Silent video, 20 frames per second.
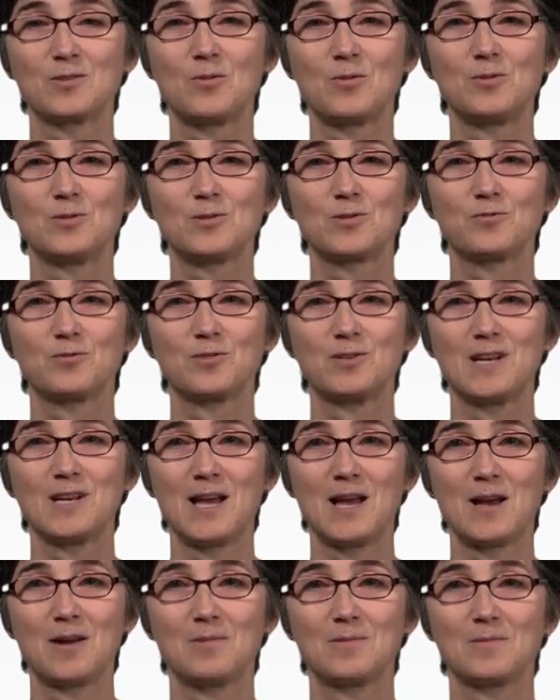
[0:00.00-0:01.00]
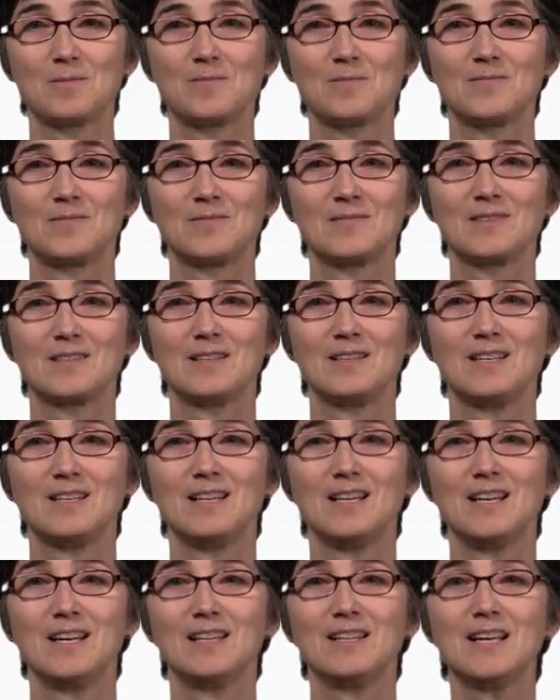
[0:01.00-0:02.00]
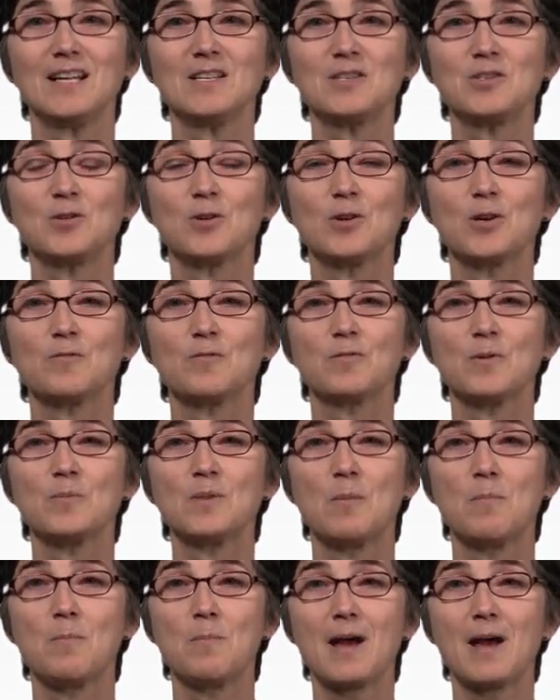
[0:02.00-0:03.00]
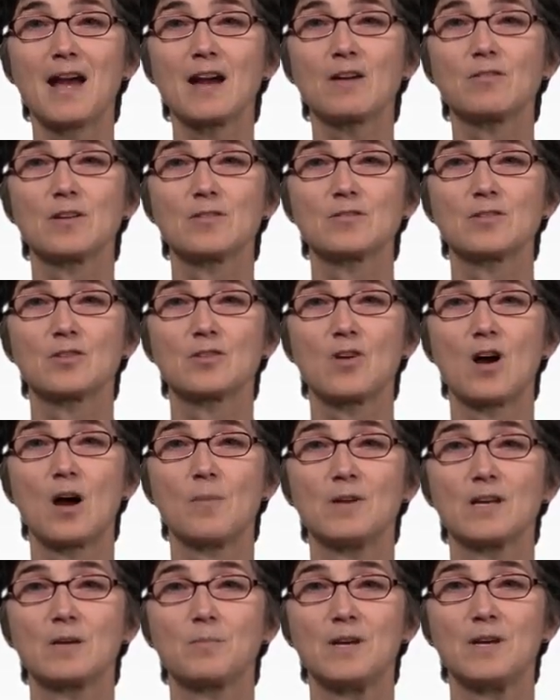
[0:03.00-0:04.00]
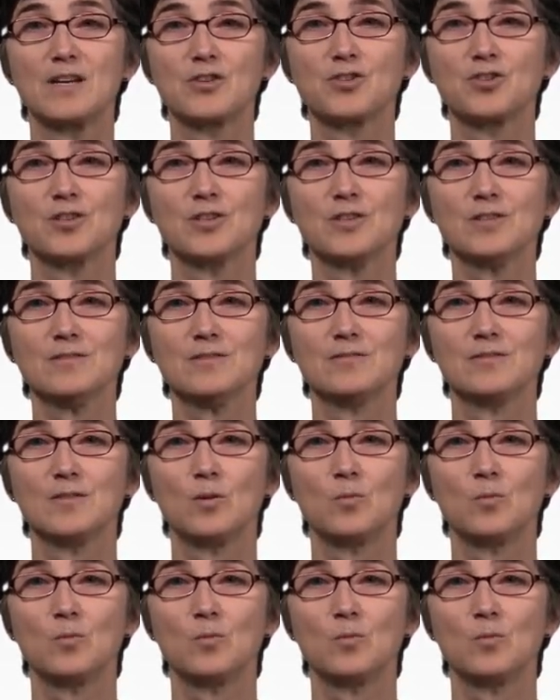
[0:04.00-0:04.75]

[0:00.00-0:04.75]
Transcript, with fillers: souls for now. Let's turn from the macroscopic picture,